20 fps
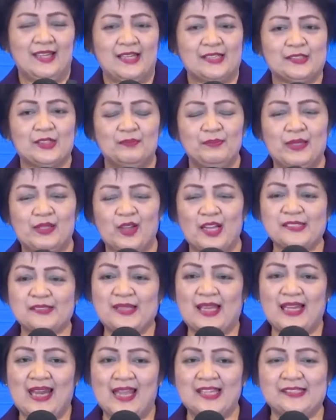So because
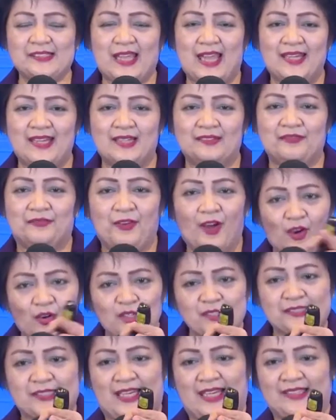the lens cannot
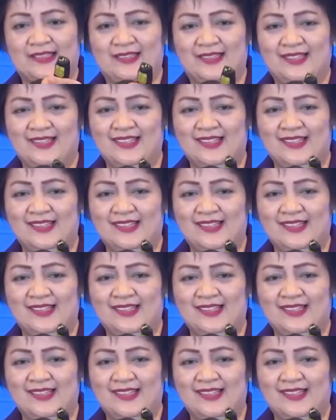focus it,